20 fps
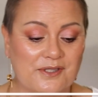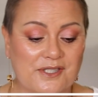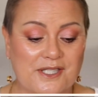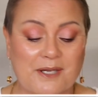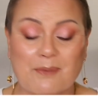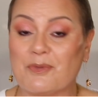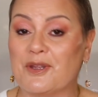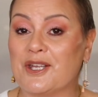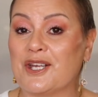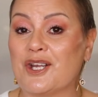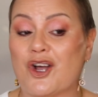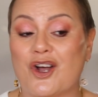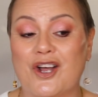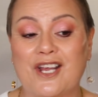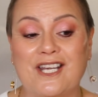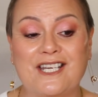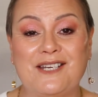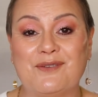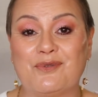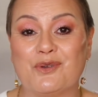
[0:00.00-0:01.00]
something
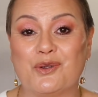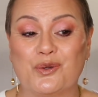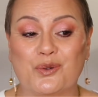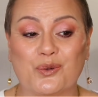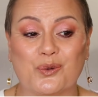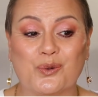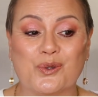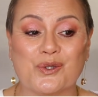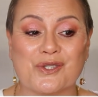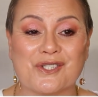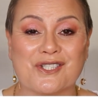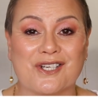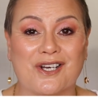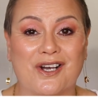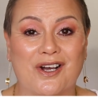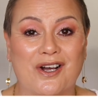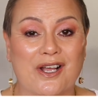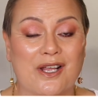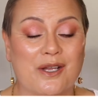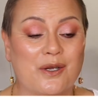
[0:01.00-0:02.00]
I never thought
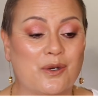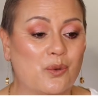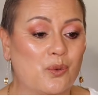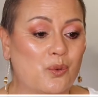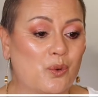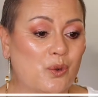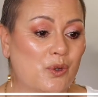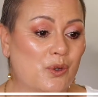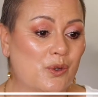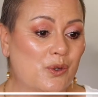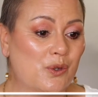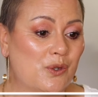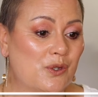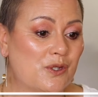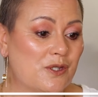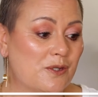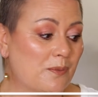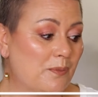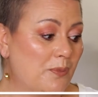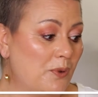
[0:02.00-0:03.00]
I would